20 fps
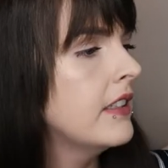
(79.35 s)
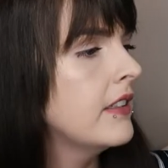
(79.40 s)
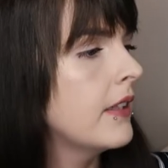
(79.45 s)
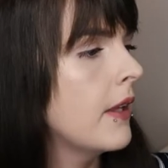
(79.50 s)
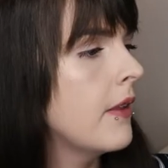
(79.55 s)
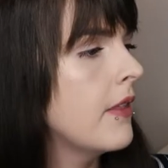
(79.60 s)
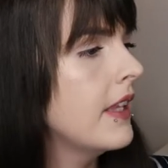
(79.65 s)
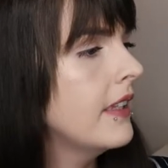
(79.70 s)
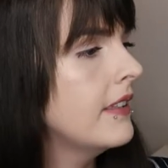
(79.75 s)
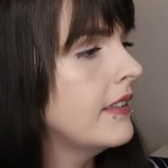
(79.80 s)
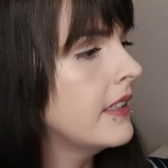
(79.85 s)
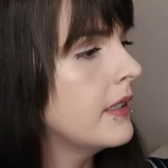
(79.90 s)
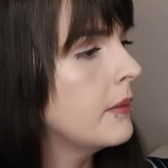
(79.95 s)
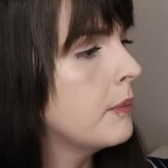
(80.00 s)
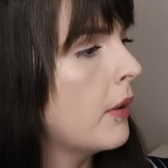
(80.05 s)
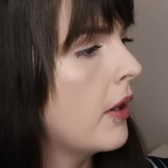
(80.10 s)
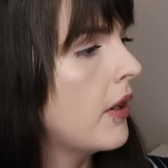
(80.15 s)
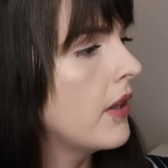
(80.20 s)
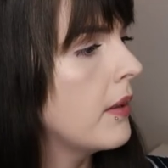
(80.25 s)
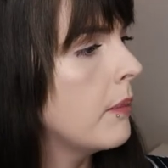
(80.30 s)
So this is
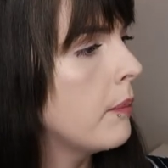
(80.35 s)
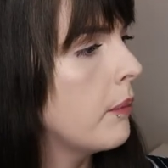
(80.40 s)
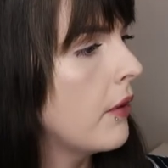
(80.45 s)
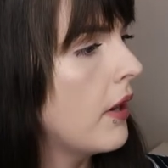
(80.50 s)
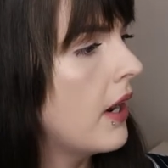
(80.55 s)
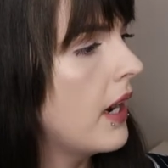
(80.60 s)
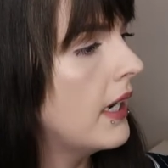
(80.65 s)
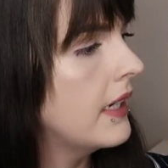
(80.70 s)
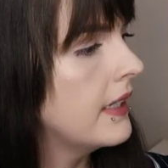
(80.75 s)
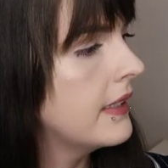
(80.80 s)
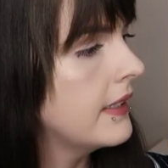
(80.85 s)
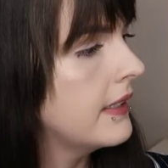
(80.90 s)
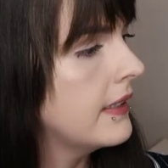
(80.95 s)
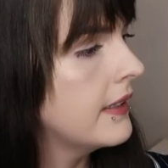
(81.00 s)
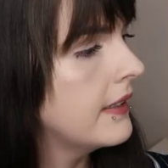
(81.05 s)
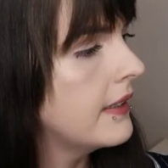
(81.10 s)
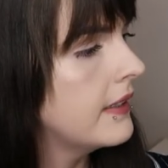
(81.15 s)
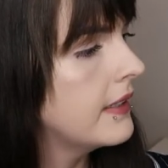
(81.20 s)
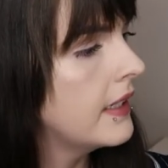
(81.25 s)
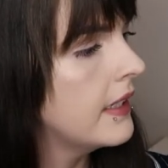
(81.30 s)
by the
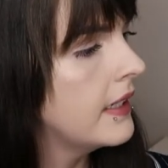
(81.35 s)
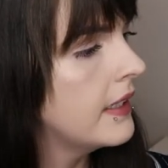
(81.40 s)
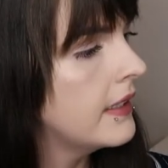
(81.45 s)
brand